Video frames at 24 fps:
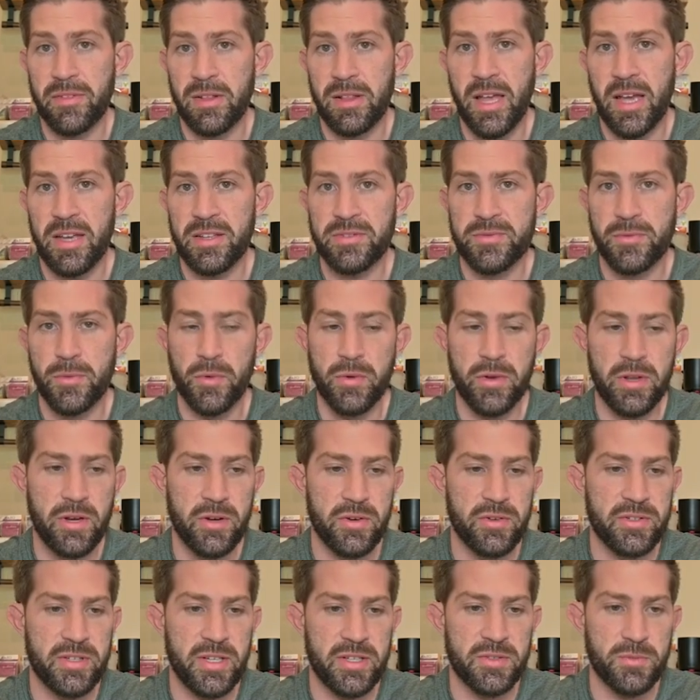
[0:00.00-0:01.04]
the last four
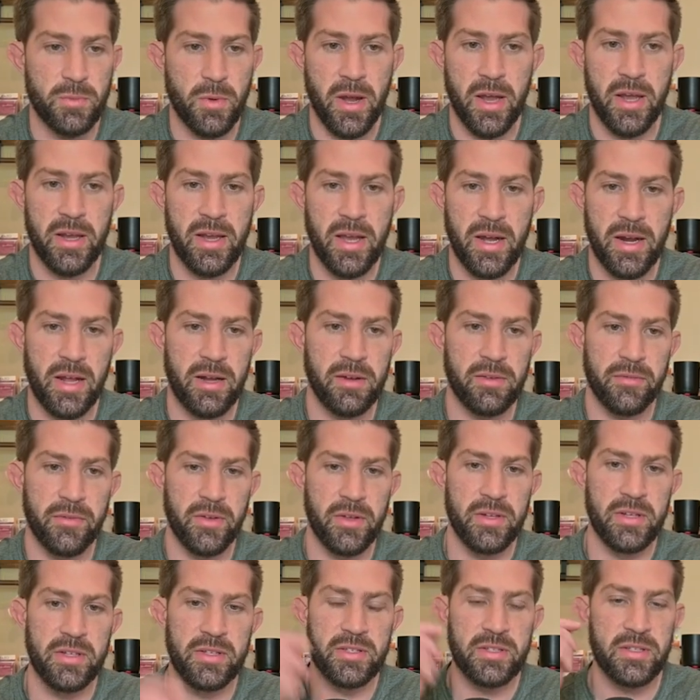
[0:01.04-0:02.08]
years. That's why I got out of
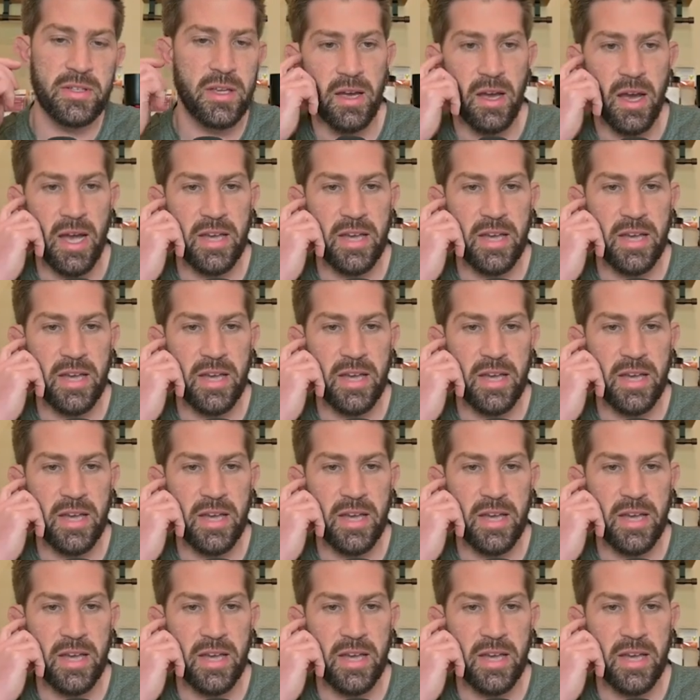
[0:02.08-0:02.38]
fitness.